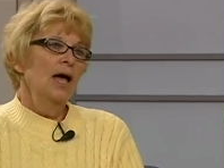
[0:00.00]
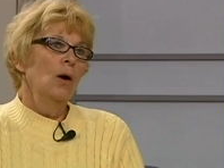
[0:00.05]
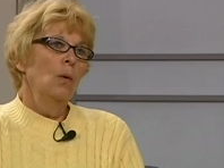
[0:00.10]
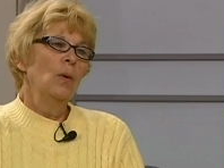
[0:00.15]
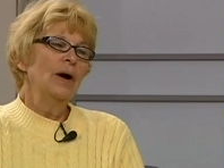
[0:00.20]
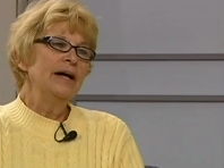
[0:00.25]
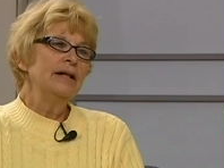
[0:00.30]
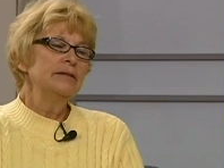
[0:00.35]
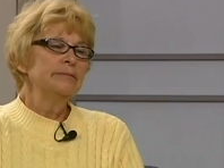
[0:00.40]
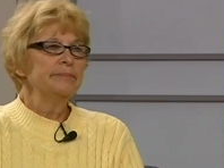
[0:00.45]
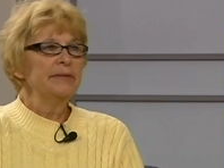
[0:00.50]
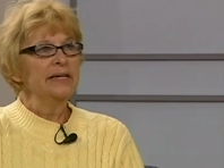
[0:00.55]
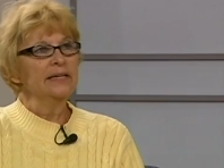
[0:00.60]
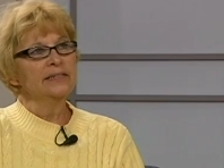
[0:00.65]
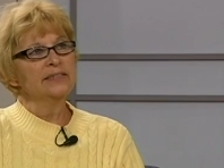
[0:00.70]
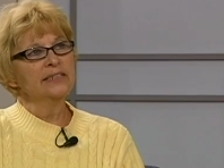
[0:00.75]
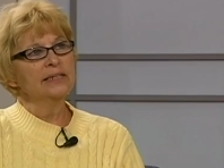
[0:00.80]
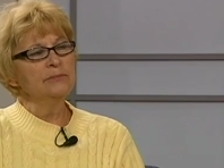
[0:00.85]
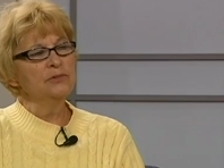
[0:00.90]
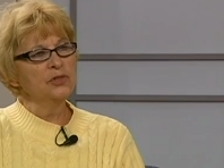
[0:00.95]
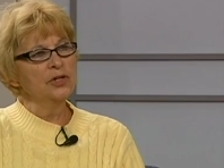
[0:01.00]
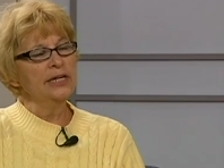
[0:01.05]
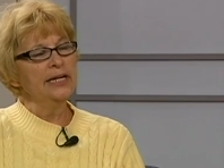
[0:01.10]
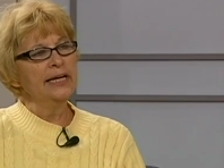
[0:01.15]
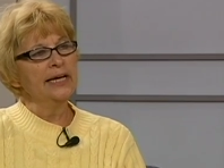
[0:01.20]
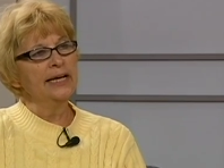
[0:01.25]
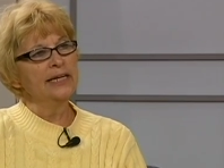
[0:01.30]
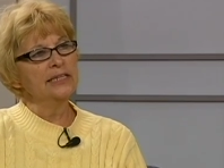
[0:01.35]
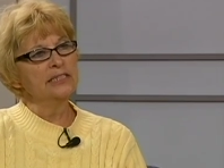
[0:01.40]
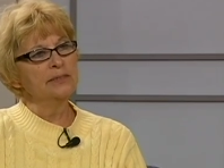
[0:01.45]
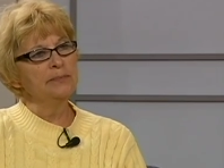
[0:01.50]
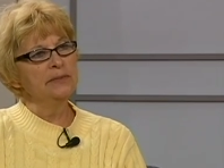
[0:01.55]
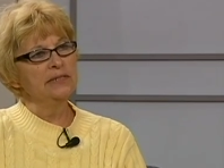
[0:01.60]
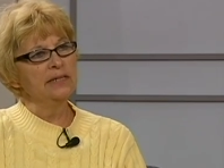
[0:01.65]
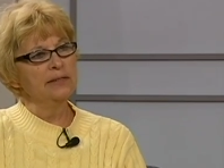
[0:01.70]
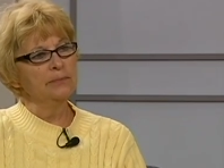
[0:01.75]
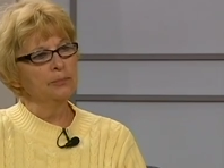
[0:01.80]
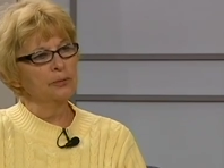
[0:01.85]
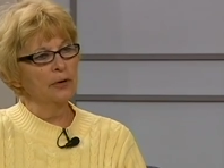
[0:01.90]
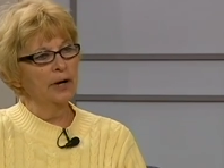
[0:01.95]
Well, some training has to be
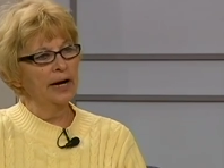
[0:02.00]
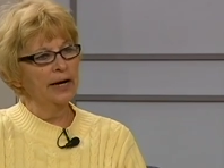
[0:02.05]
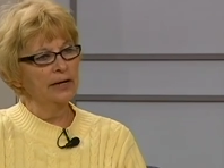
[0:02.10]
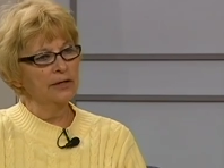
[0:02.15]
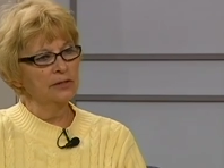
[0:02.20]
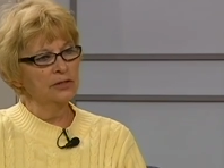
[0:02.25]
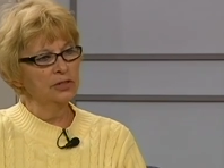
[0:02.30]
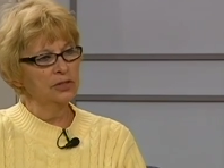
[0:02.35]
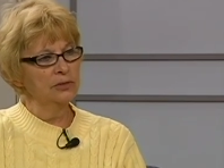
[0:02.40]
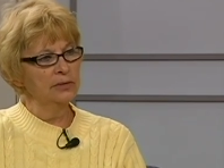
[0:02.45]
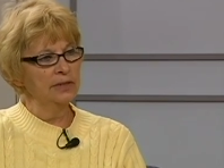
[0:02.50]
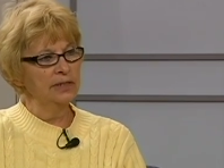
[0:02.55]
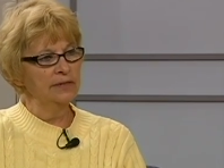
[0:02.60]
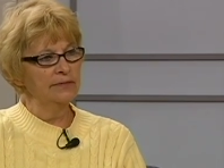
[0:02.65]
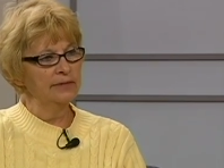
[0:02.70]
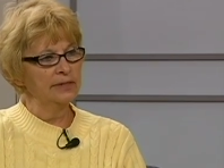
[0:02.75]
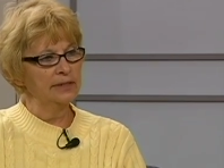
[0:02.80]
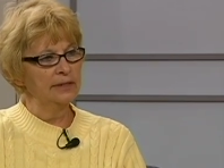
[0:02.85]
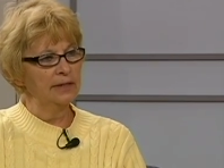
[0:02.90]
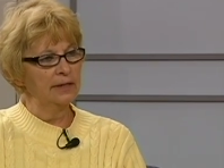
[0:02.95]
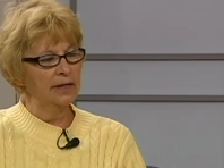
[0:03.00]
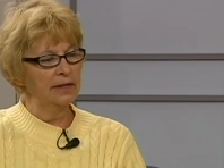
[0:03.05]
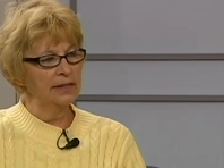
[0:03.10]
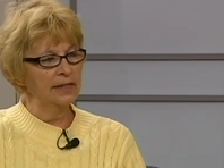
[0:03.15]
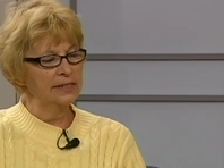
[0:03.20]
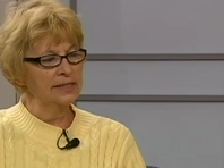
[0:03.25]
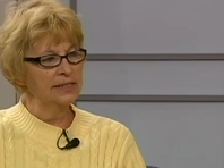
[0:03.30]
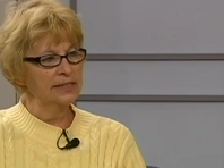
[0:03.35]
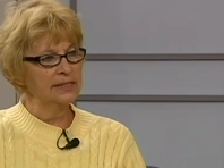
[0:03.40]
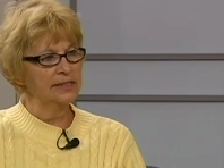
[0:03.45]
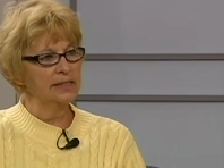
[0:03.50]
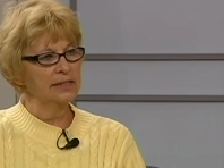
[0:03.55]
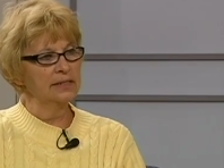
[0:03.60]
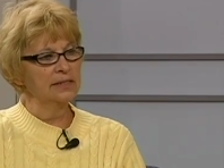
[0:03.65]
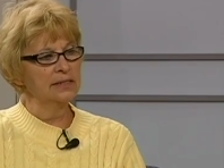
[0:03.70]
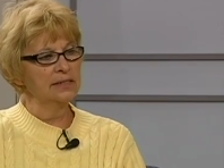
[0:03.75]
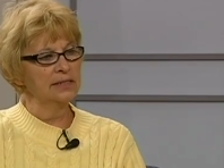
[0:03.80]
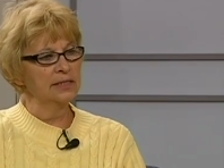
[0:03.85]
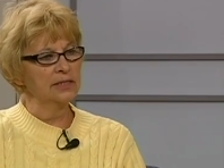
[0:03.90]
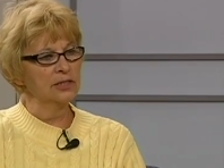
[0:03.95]
done prior to even a licensing
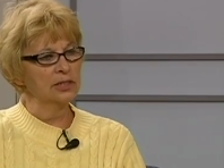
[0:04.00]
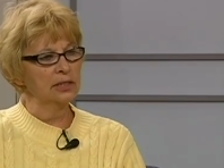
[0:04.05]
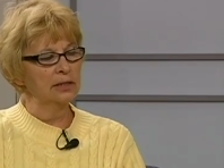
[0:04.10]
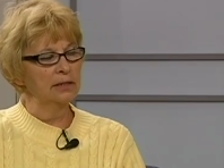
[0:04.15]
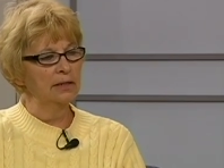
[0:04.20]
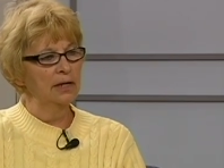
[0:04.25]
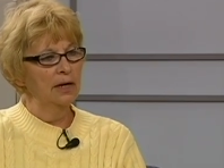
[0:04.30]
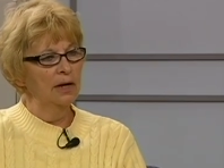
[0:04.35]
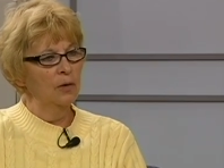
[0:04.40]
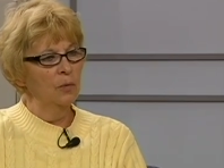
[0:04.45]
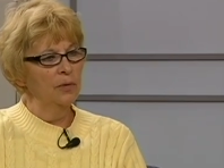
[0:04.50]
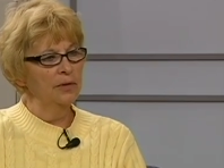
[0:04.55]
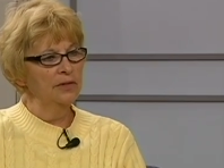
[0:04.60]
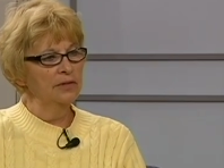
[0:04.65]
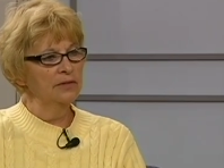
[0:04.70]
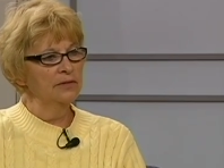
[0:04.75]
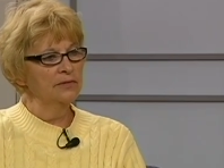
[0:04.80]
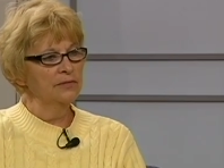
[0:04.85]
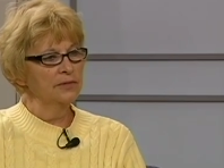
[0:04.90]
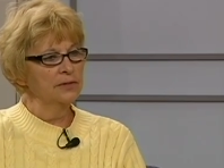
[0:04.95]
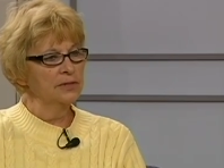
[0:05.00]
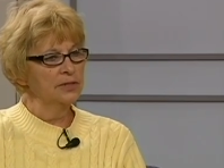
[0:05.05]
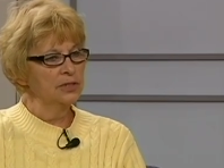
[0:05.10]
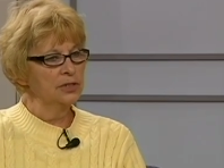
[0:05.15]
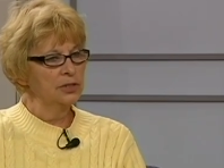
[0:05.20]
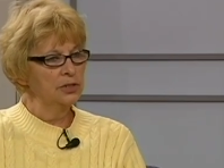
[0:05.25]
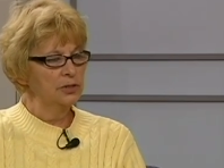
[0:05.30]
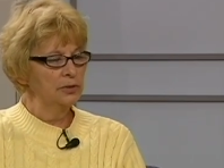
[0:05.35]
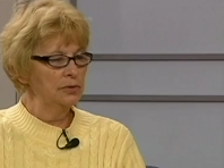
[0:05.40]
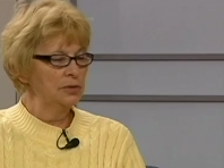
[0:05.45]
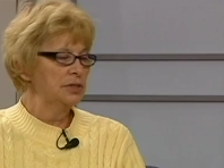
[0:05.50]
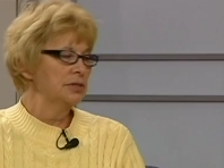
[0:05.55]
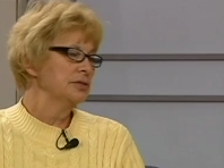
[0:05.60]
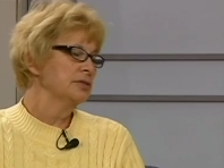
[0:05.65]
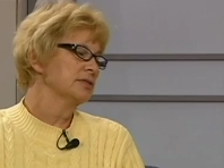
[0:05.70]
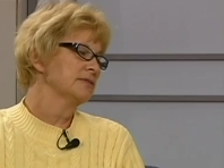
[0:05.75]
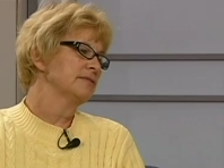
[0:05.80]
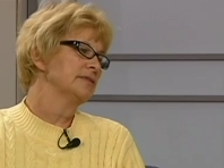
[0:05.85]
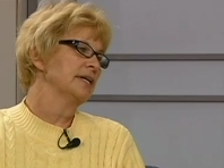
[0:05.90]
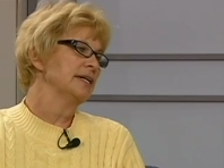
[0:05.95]
decision. Within the first 2
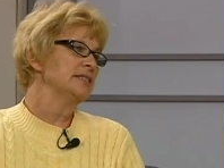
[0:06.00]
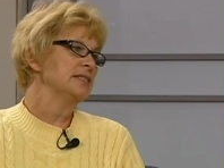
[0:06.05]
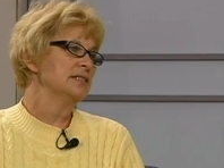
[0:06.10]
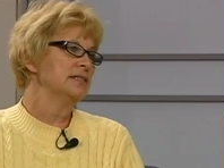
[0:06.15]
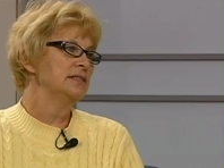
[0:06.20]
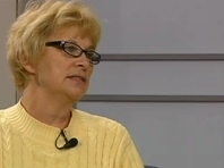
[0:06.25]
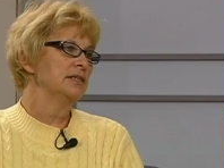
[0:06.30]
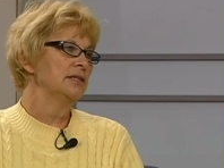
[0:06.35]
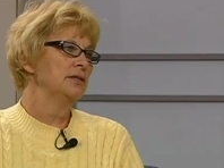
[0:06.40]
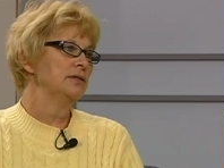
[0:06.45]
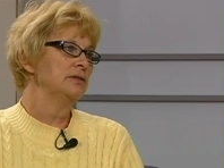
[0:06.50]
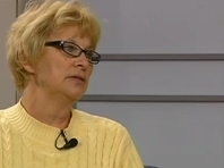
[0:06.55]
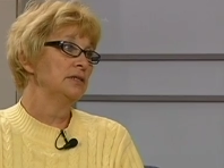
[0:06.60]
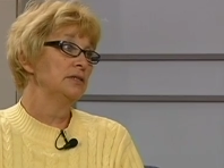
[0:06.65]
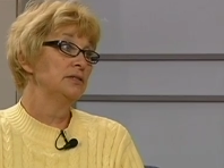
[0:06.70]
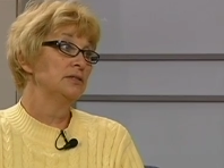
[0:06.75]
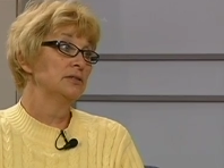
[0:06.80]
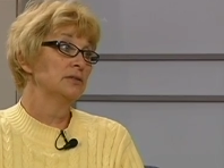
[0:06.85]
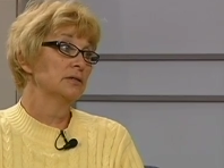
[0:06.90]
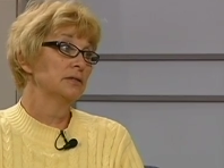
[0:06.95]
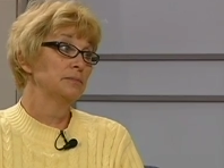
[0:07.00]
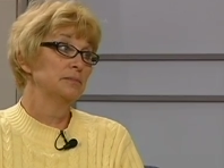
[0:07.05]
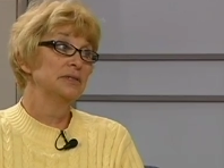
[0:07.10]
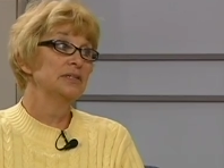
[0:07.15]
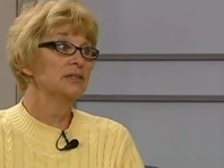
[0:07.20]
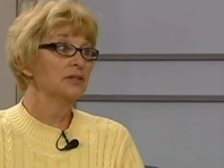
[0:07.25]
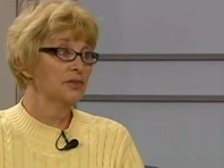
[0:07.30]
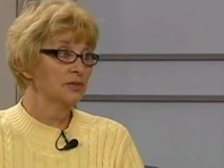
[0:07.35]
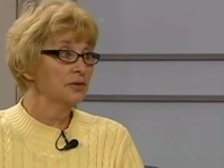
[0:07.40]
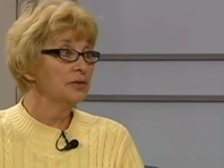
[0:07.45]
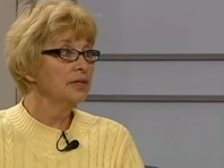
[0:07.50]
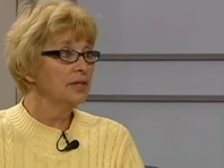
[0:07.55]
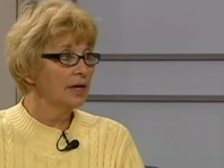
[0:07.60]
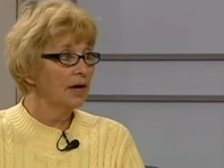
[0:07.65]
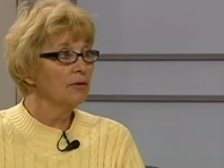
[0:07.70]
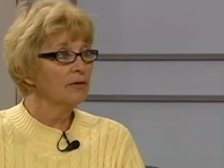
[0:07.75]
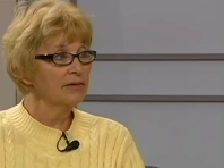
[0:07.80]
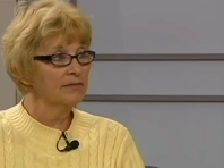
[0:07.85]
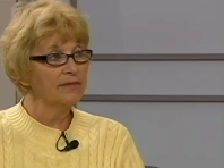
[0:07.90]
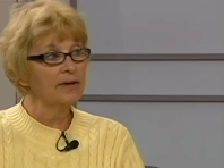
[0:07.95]
years of licensing, you need to complete a
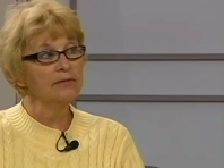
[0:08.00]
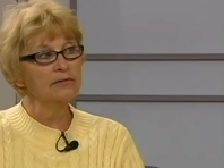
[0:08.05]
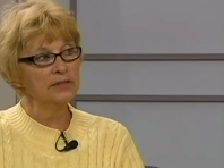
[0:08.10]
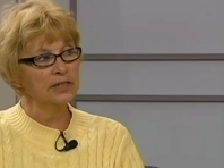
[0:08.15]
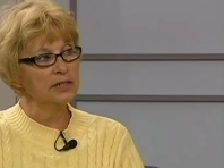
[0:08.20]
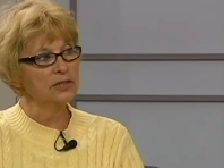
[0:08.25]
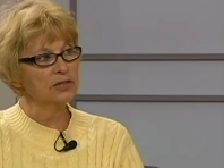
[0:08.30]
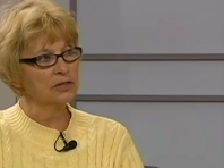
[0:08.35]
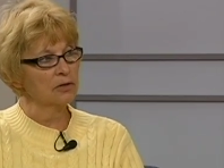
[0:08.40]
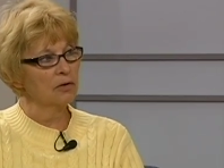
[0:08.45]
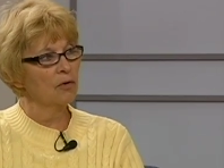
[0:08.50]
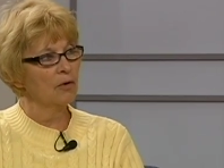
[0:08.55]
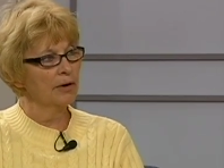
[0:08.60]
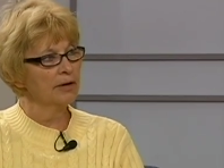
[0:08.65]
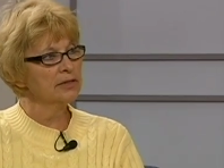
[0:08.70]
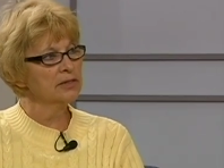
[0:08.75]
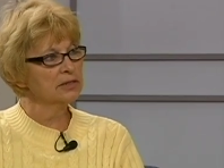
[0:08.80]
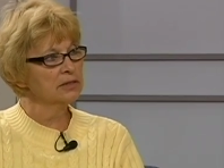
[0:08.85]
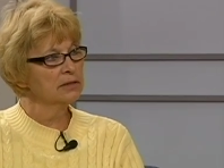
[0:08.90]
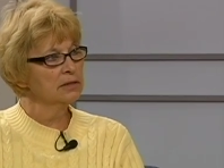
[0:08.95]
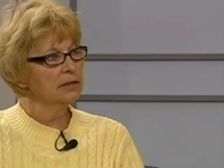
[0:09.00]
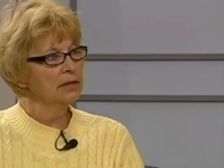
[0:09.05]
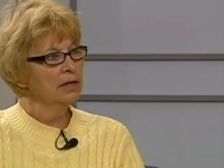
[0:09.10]
30-hour foundation course.